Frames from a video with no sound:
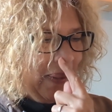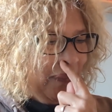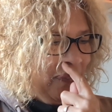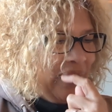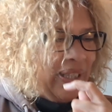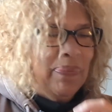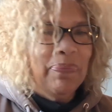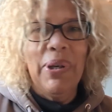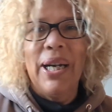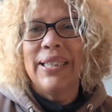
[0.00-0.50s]

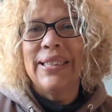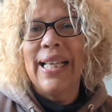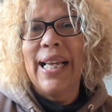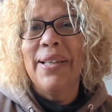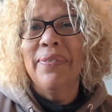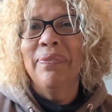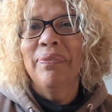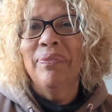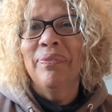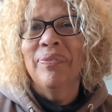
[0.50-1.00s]
free
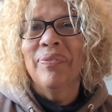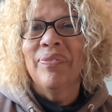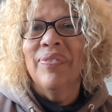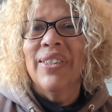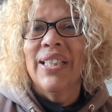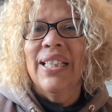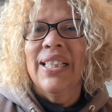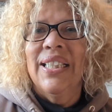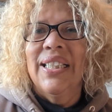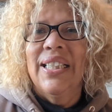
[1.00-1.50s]
prezzy.
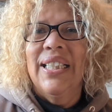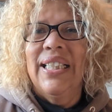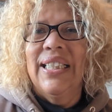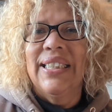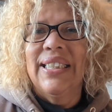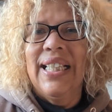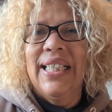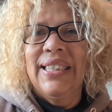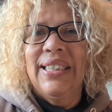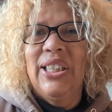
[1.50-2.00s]
It
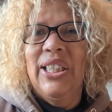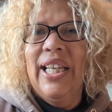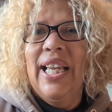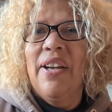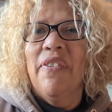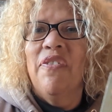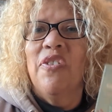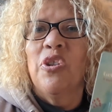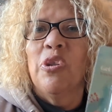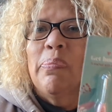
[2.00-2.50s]
says you get
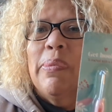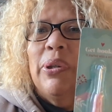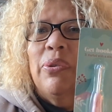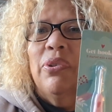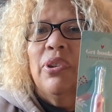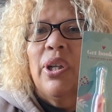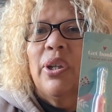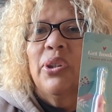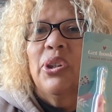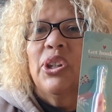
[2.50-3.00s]
a 4mm
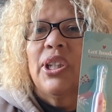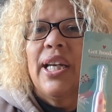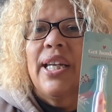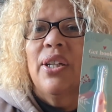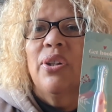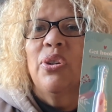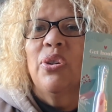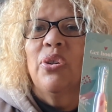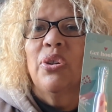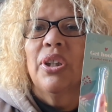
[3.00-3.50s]
crochet
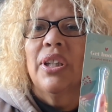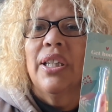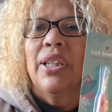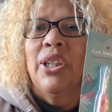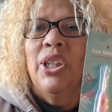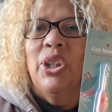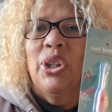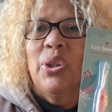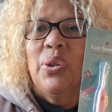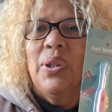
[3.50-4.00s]
hook,
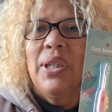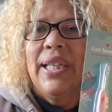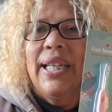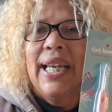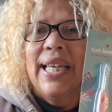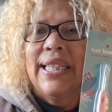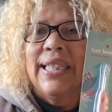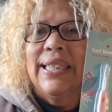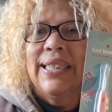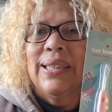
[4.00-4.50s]
and you do. You
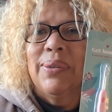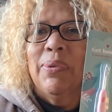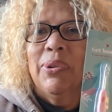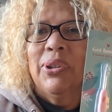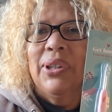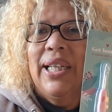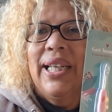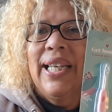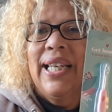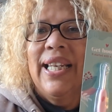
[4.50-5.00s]
get this
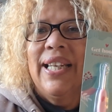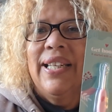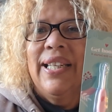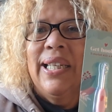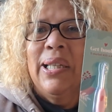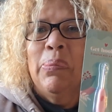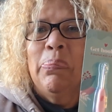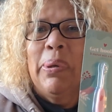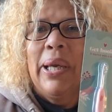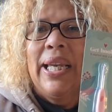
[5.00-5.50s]
one here
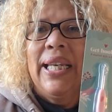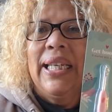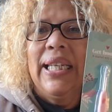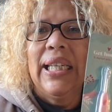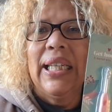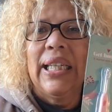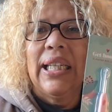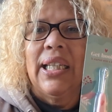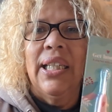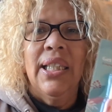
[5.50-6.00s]
in
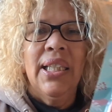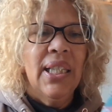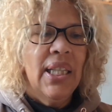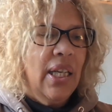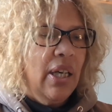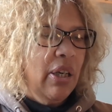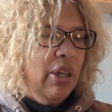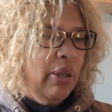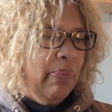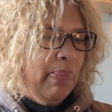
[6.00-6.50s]
pink,
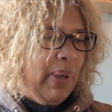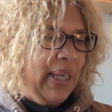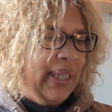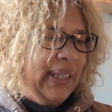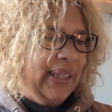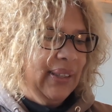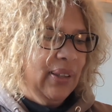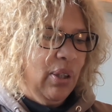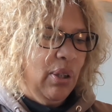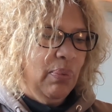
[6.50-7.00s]
and
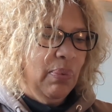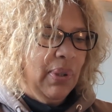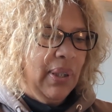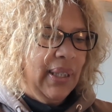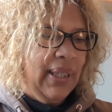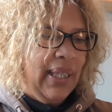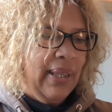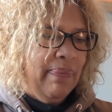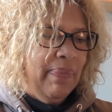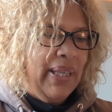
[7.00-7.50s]
it's got one
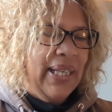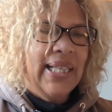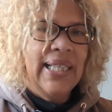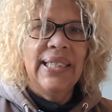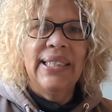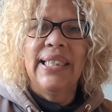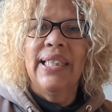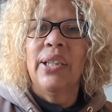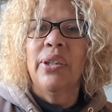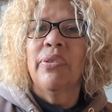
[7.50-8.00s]
of them
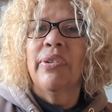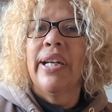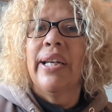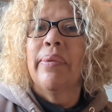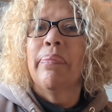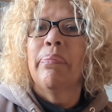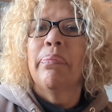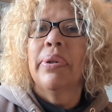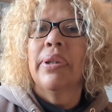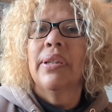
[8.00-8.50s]
easy
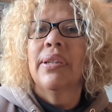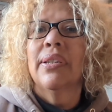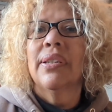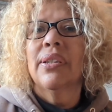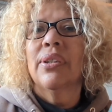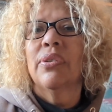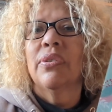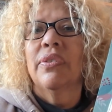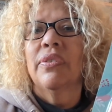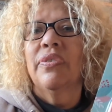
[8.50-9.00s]
grip
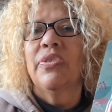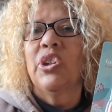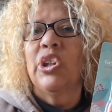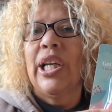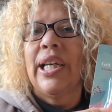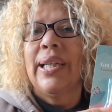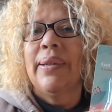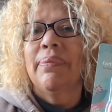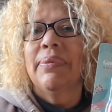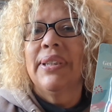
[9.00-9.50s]
sort of
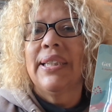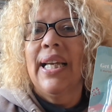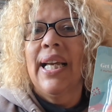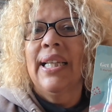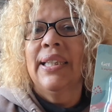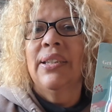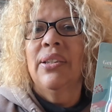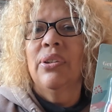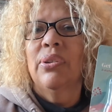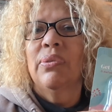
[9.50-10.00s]
shaped
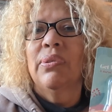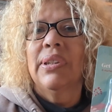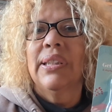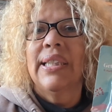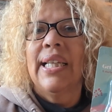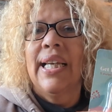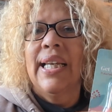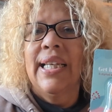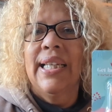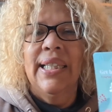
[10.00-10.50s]
handles
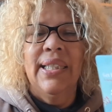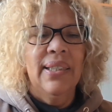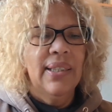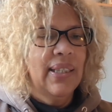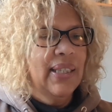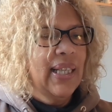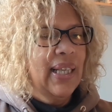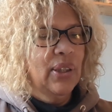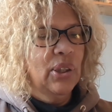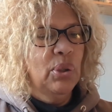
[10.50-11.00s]
there.
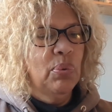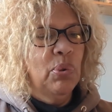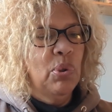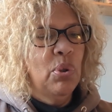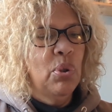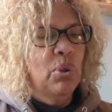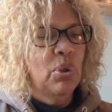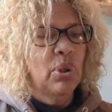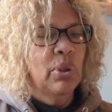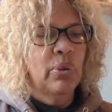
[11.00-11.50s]
The actual
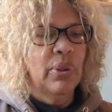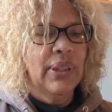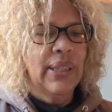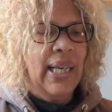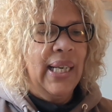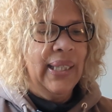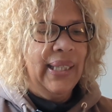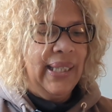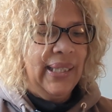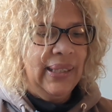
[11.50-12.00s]
hook looks
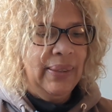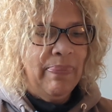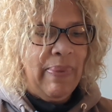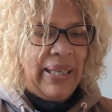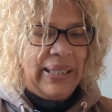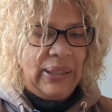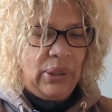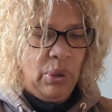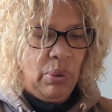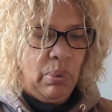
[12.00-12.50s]
like it's
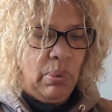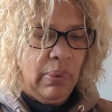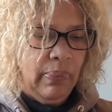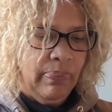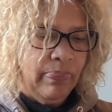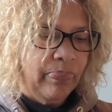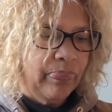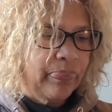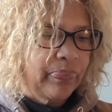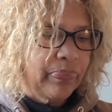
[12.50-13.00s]
metal.
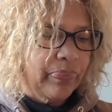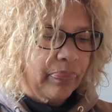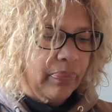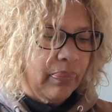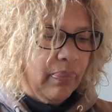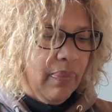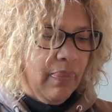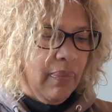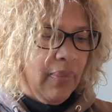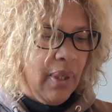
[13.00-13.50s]

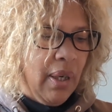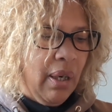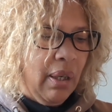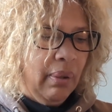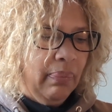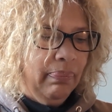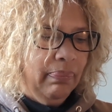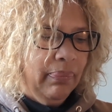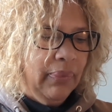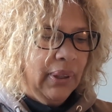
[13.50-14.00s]

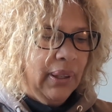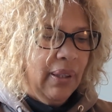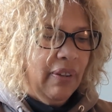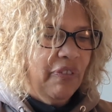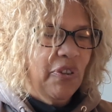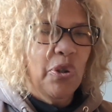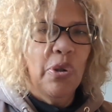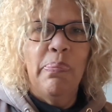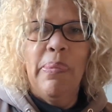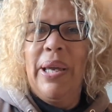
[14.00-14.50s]

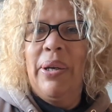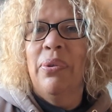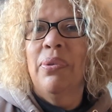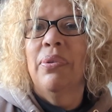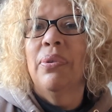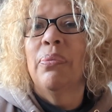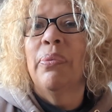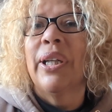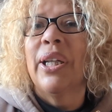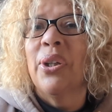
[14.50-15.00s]
4mm
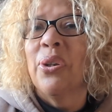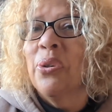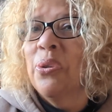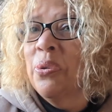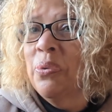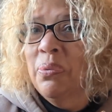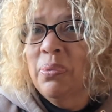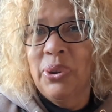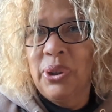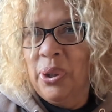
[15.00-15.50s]
we can
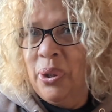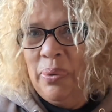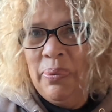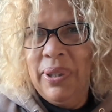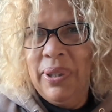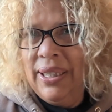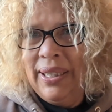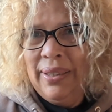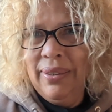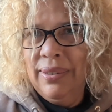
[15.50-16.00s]
all do
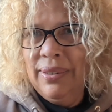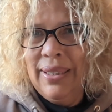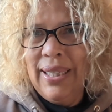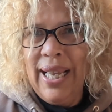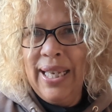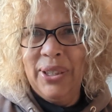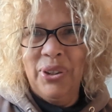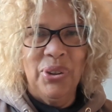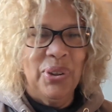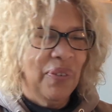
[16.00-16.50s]
an
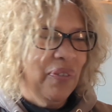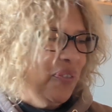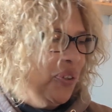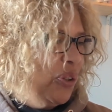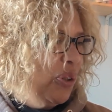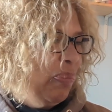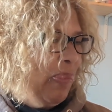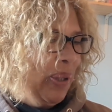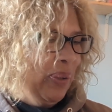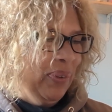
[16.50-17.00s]
extra
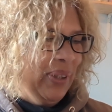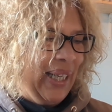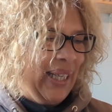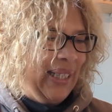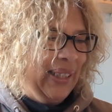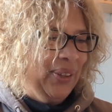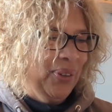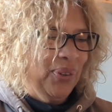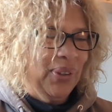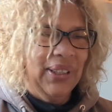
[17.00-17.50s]
4mm
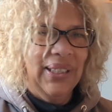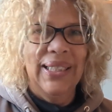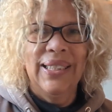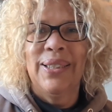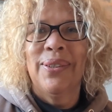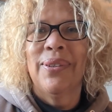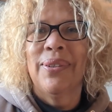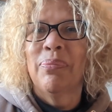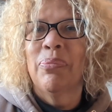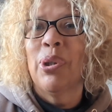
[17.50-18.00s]
needle because
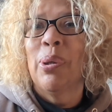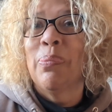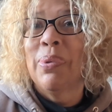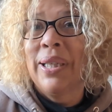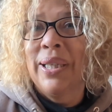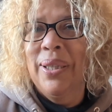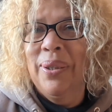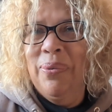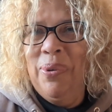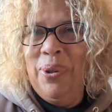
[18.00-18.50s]
it's
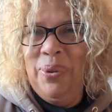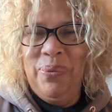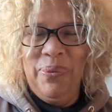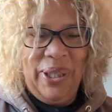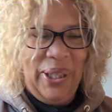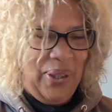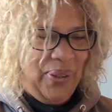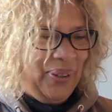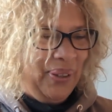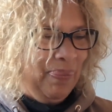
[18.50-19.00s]
probably the one we
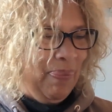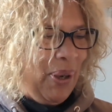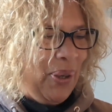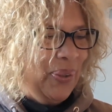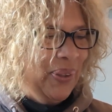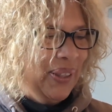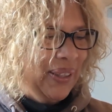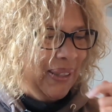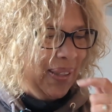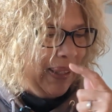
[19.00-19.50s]
use
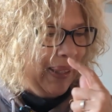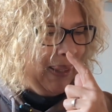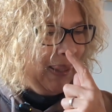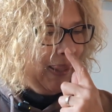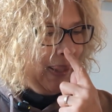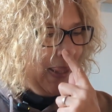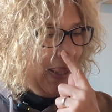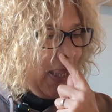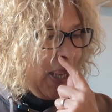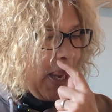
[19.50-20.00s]
most.
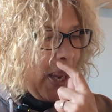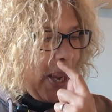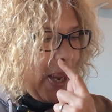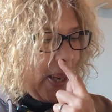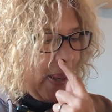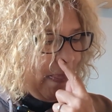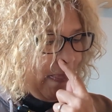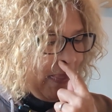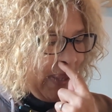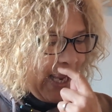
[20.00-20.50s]

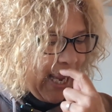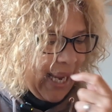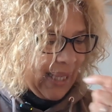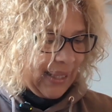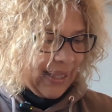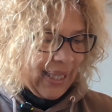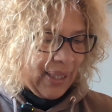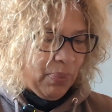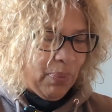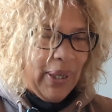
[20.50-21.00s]
And
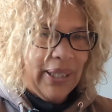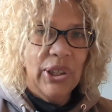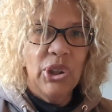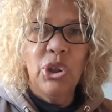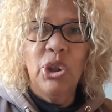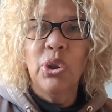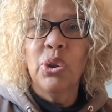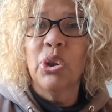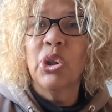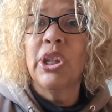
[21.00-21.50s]
then West
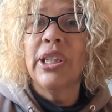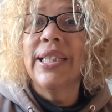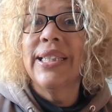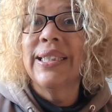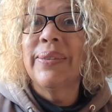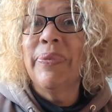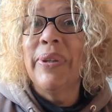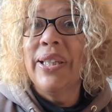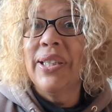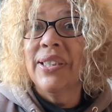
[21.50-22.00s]
Yorkshire
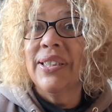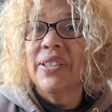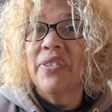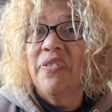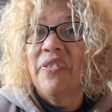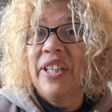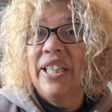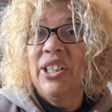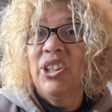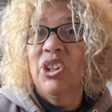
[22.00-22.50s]
Spinners are
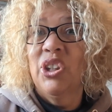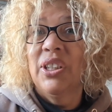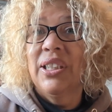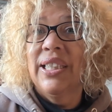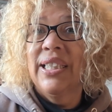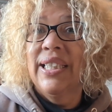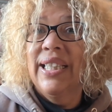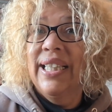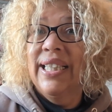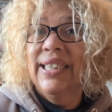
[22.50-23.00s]
featured
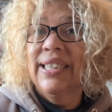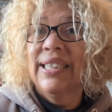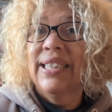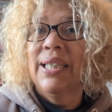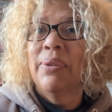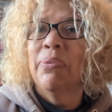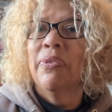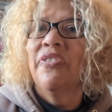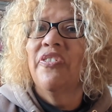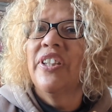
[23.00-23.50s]
in this.
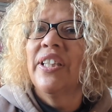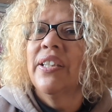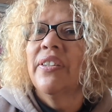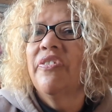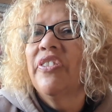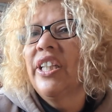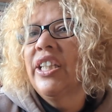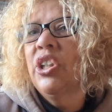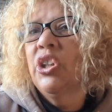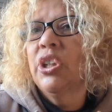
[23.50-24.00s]
They were
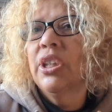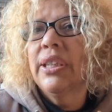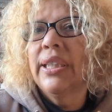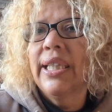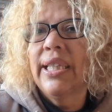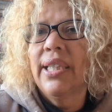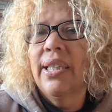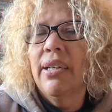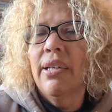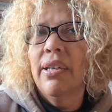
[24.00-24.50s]
featured
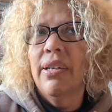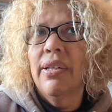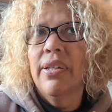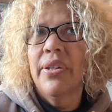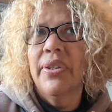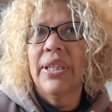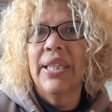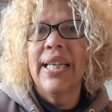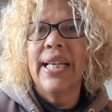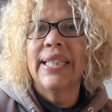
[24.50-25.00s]
in
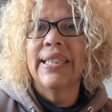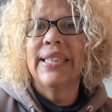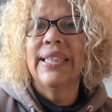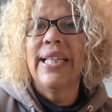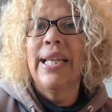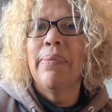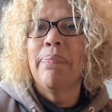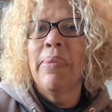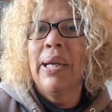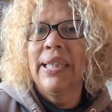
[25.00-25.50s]
the Let's
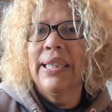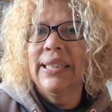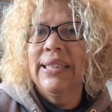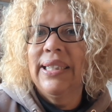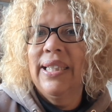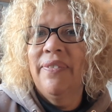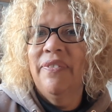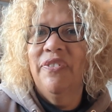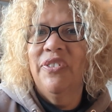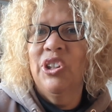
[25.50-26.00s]
Knit
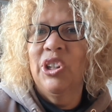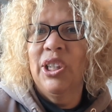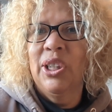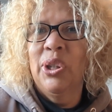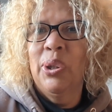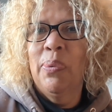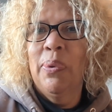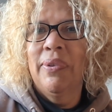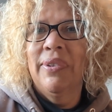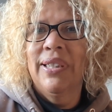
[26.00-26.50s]
magazine for
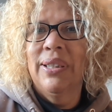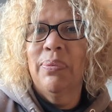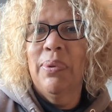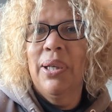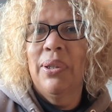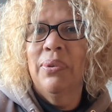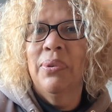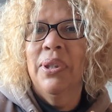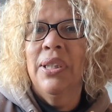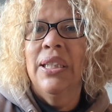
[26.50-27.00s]
January as
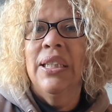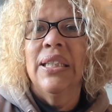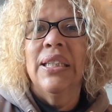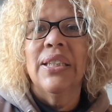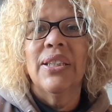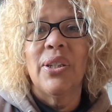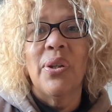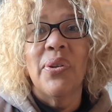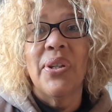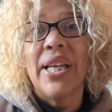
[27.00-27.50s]
well.
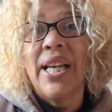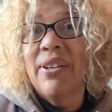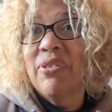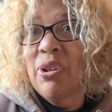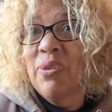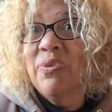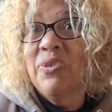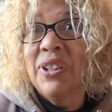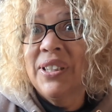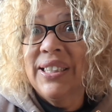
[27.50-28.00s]
So they're
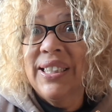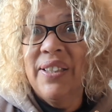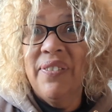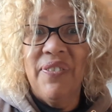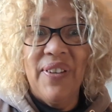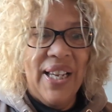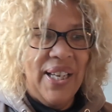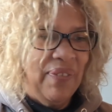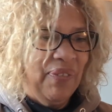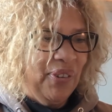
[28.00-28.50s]
obviously
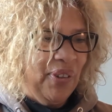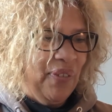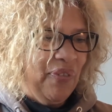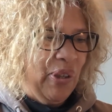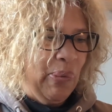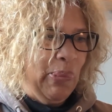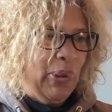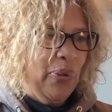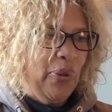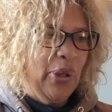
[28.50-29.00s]
flavour of
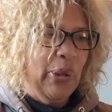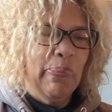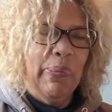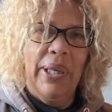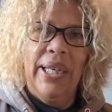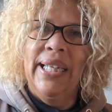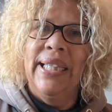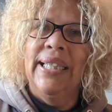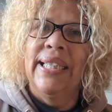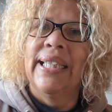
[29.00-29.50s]
the month.
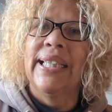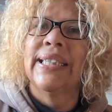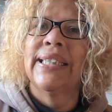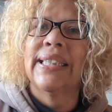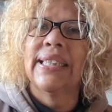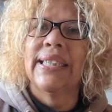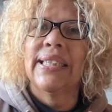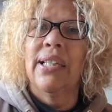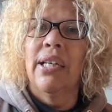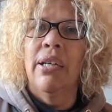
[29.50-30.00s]
But in
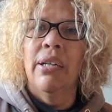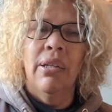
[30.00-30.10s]
this